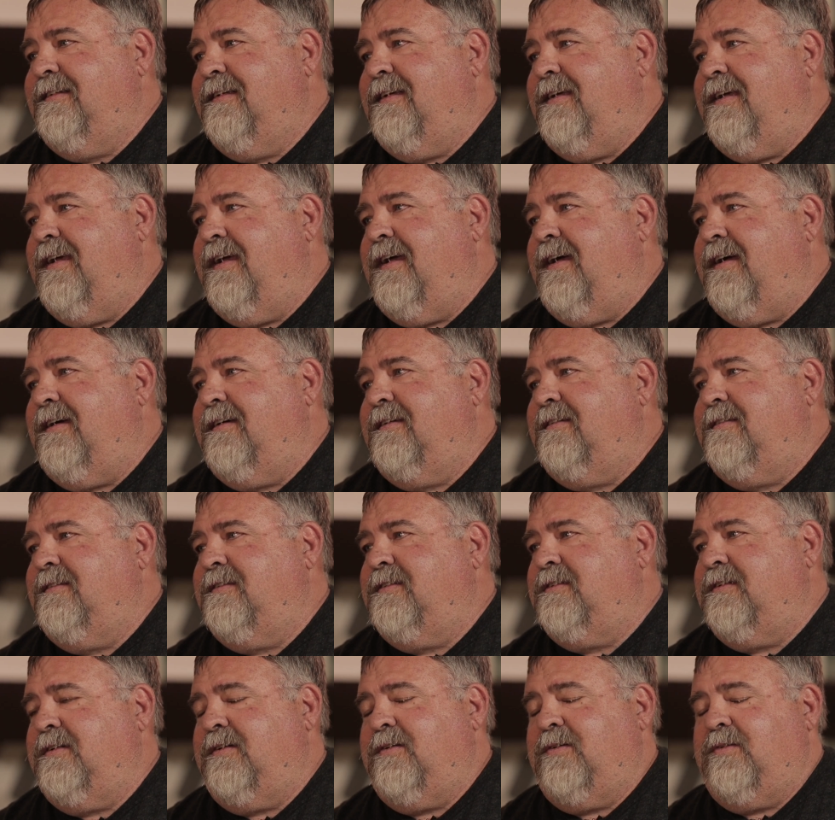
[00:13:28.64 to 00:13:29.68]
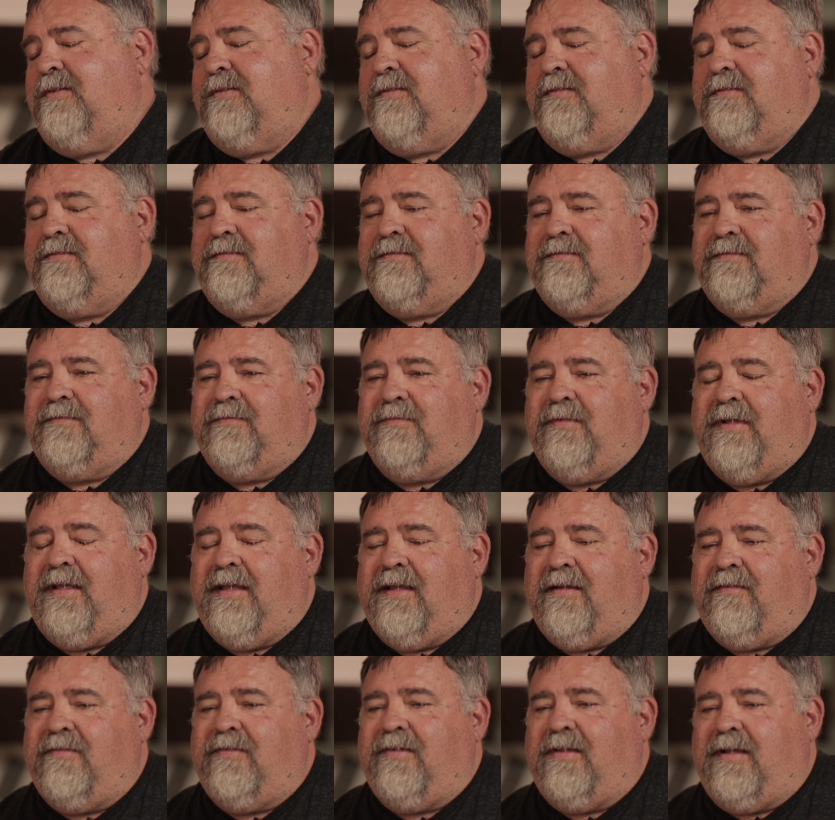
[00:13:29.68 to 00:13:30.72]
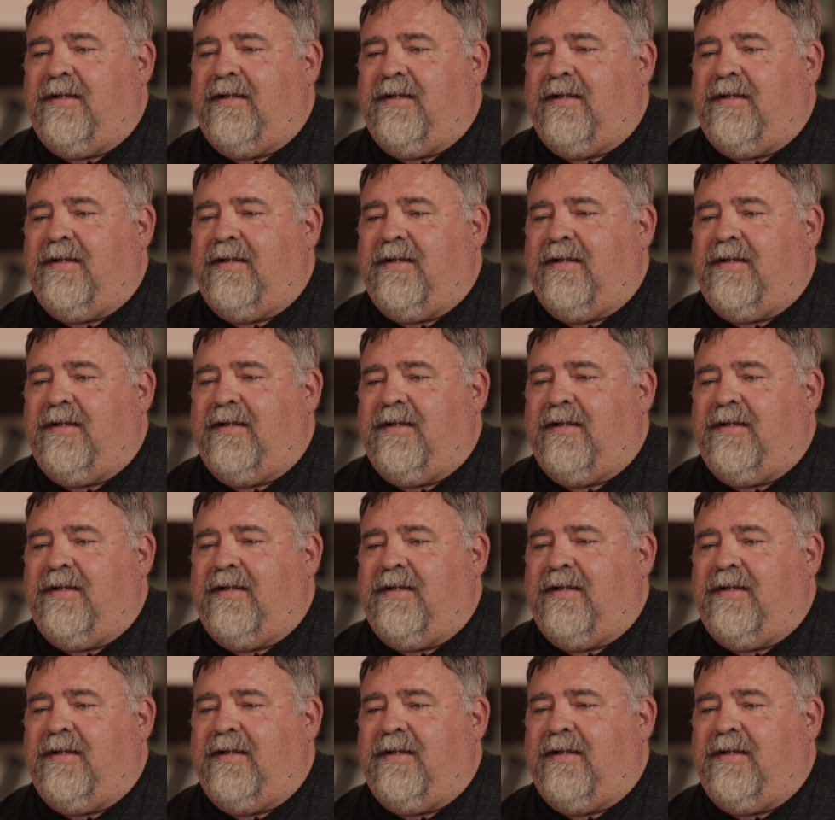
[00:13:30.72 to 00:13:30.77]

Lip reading: Yeah. So we have